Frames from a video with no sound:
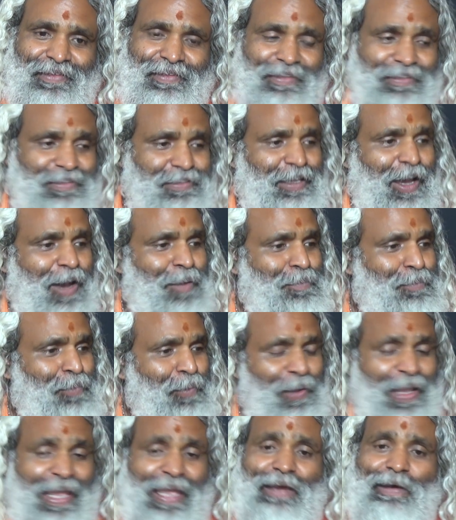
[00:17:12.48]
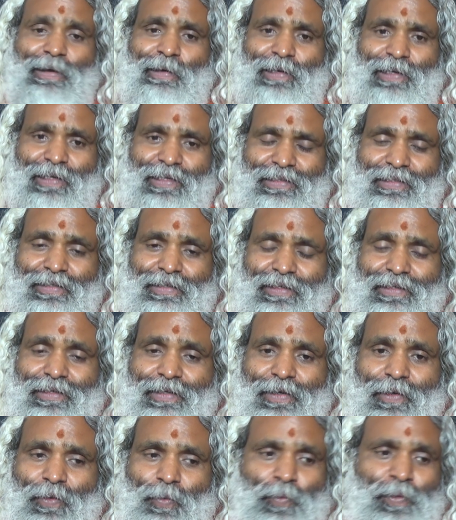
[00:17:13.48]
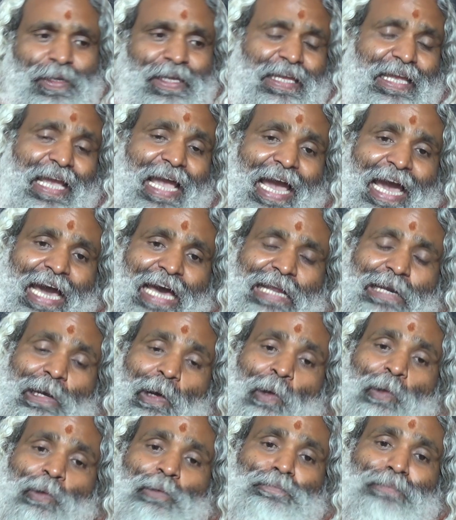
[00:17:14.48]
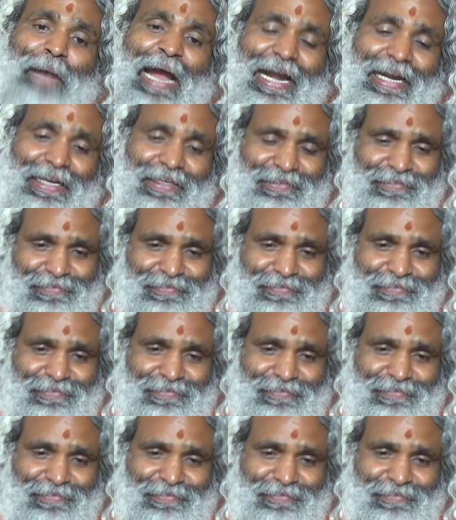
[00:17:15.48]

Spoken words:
Some way or other we are occupied.